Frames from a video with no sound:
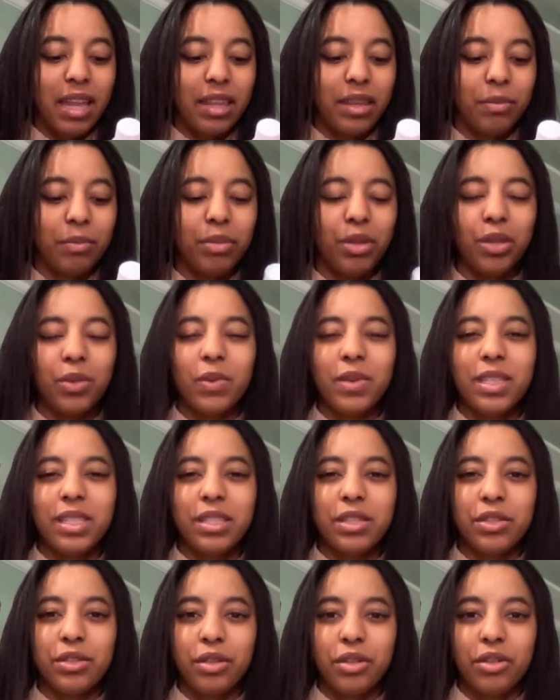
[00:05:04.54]
the blue one is
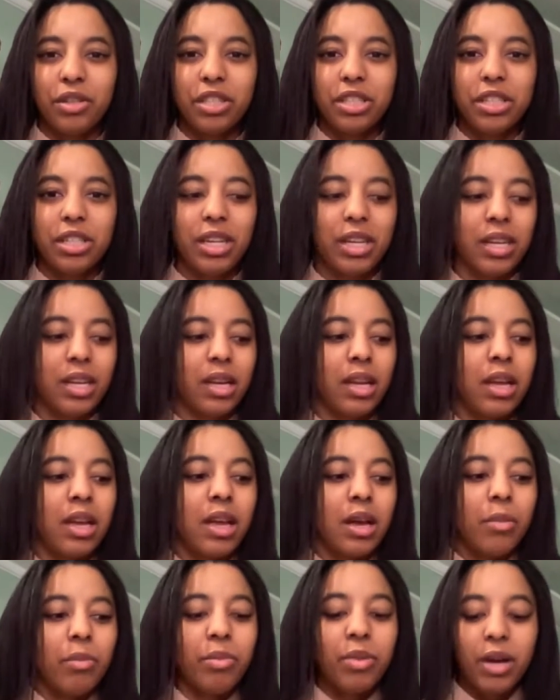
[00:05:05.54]
nourishing.
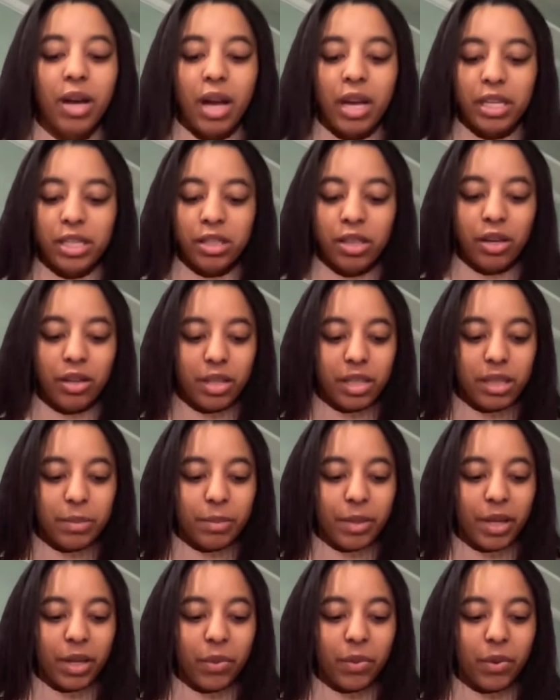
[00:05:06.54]
But I saw this
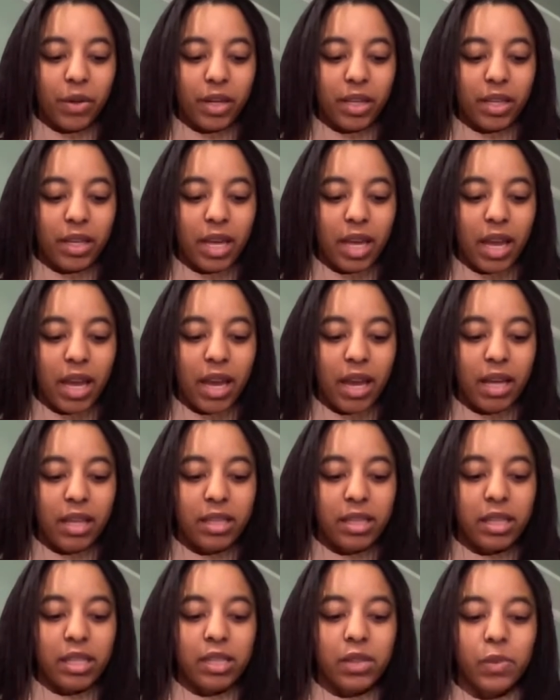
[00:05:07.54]
pink one, and
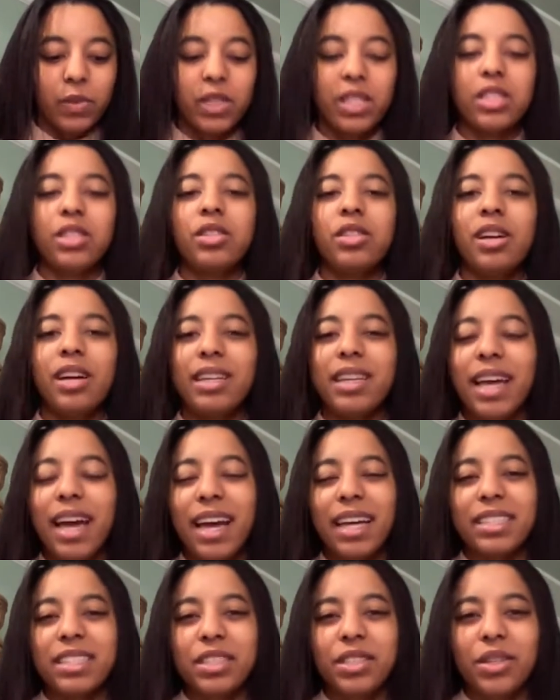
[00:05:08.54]
this one is
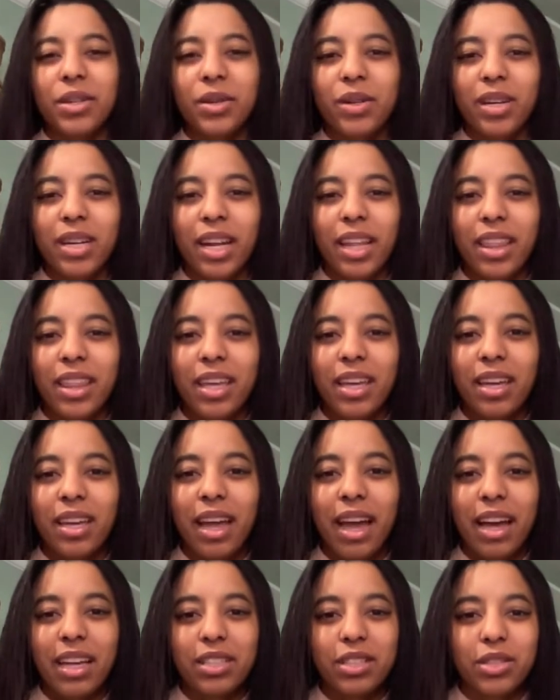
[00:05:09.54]
non-acetone, and I think
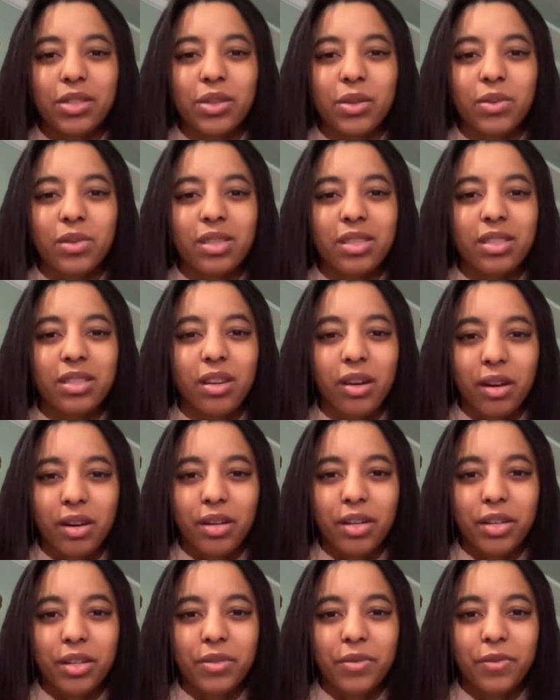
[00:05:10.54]
acetone is not
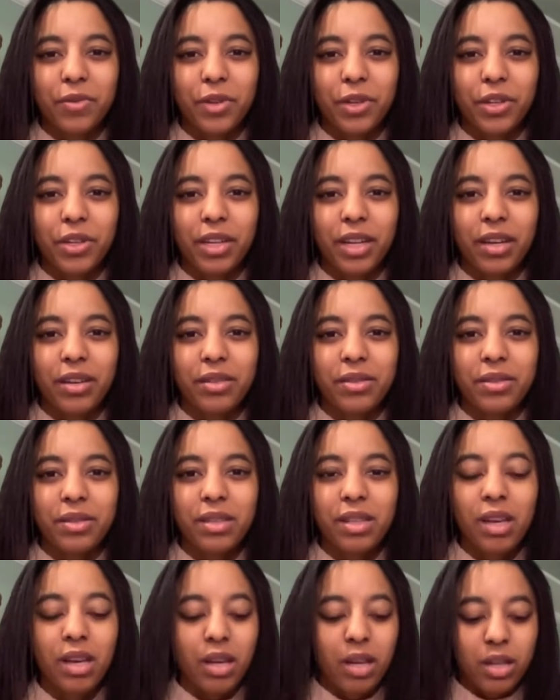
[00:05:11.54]
good for your nails.
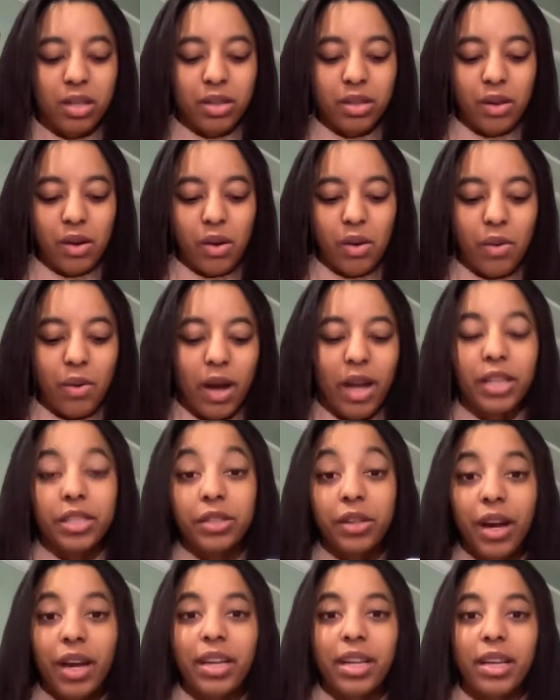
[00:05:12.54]
So I
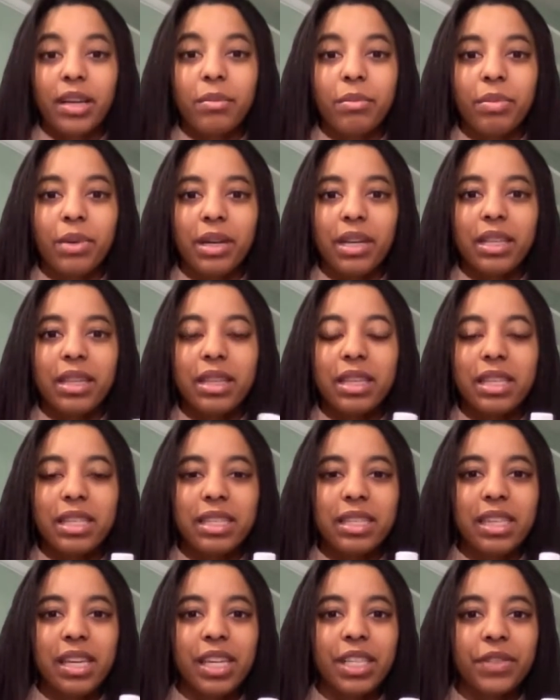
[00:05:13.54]
tried it, but this
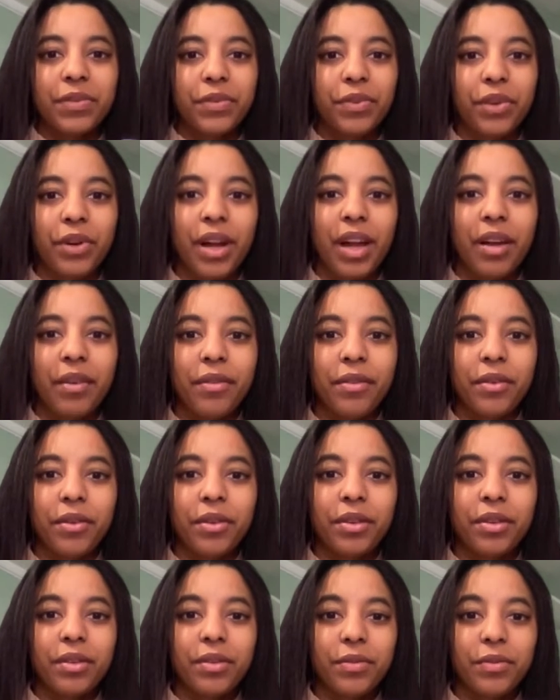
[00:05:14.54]
takes
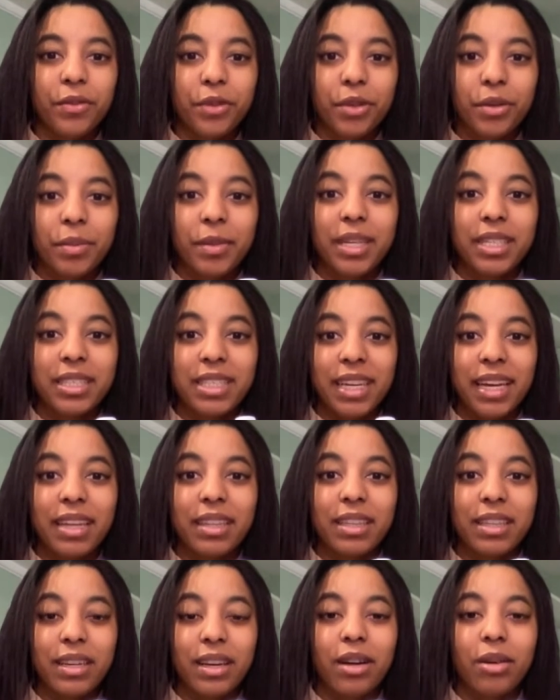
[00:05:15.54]
forever for me to get the
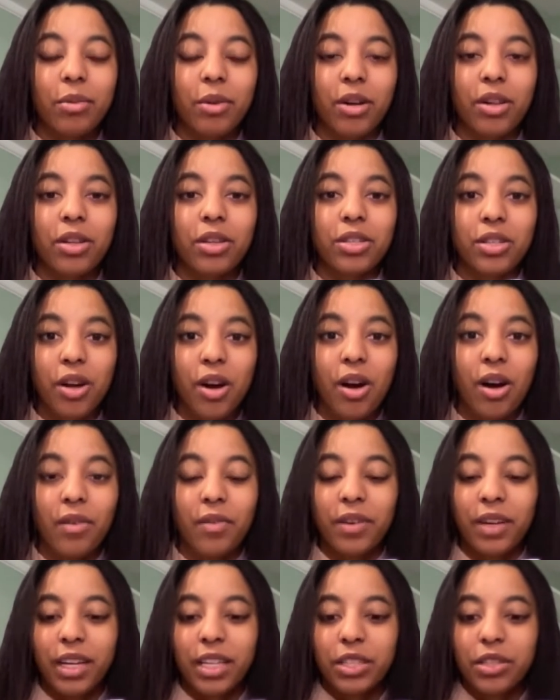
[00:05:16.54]
nail polish off,
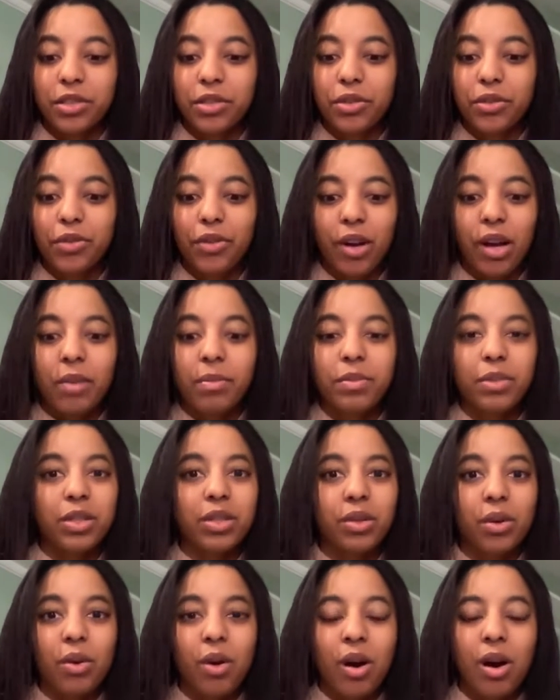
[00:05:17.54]
and I scrubbed
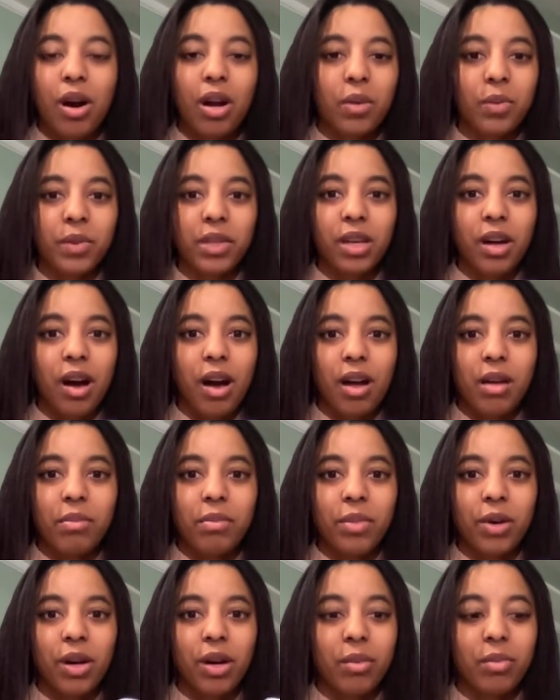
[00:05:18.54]
so hard with the cotton
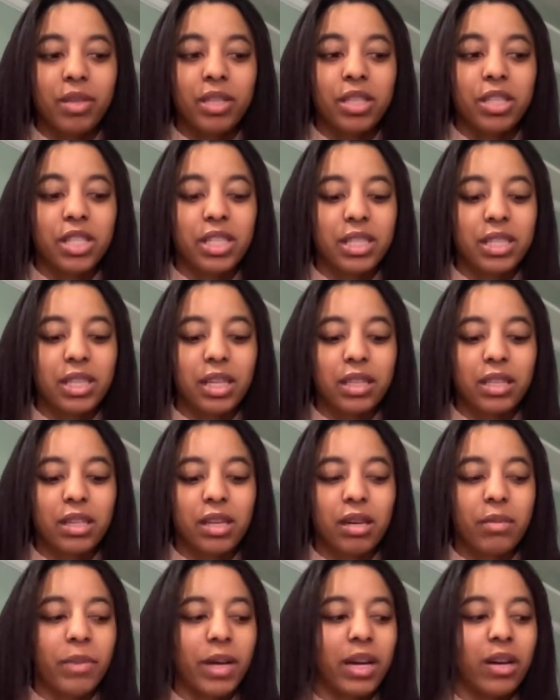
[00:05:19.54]
ball, but it just doesn't
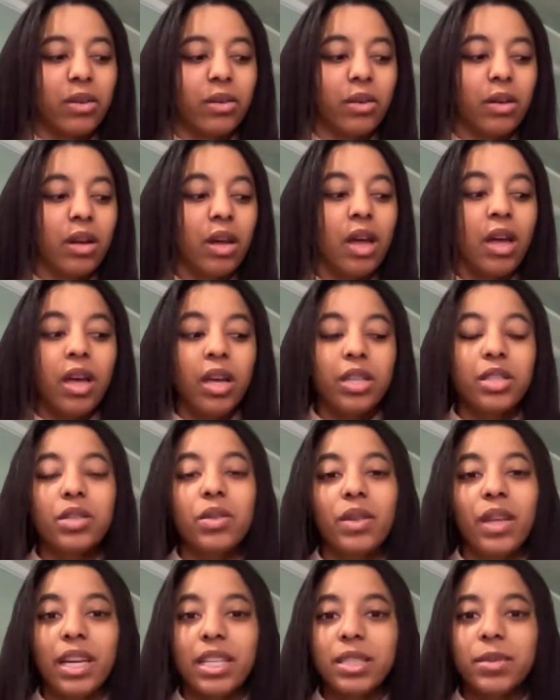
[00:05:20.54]
come out. So
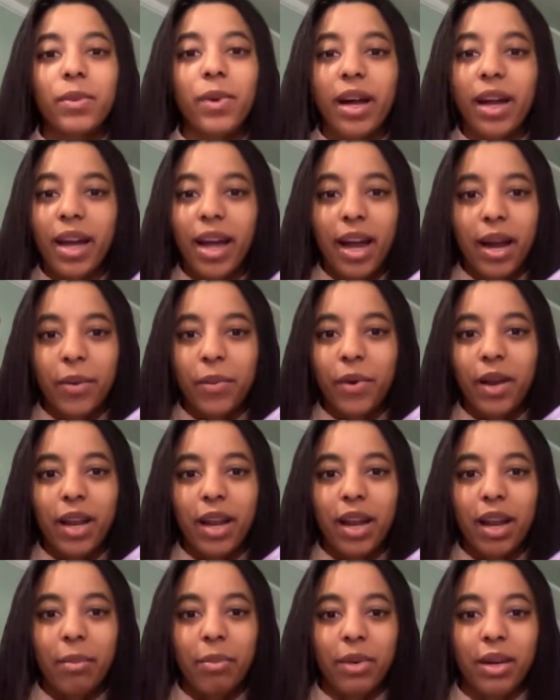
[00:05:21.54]
that's why I went and
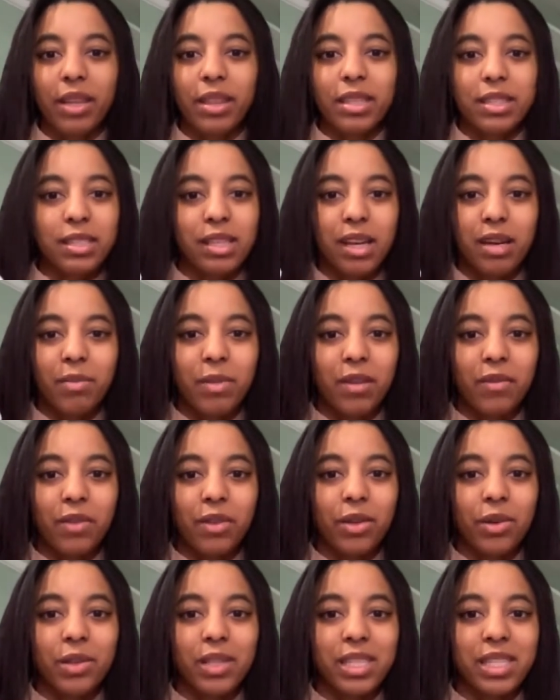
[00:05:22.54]
I picked this up, even
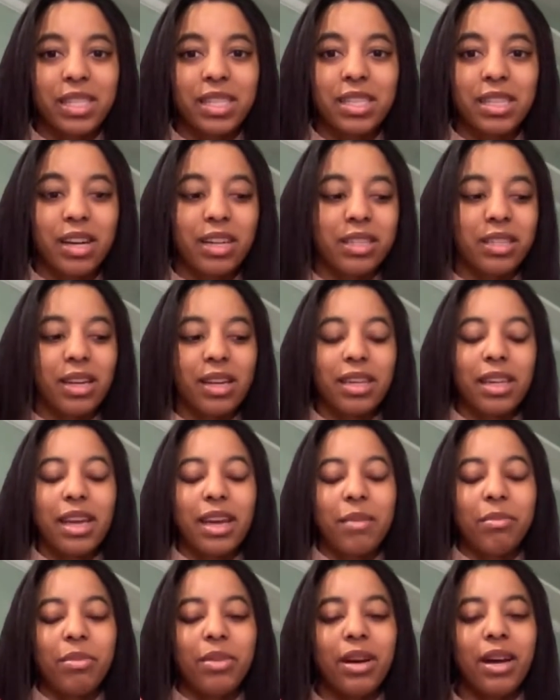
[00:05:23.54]
though this is not done
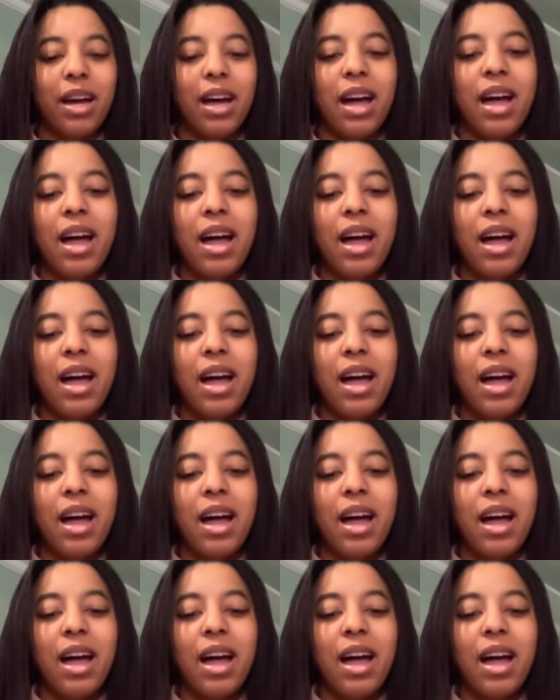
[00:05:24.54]
yet. But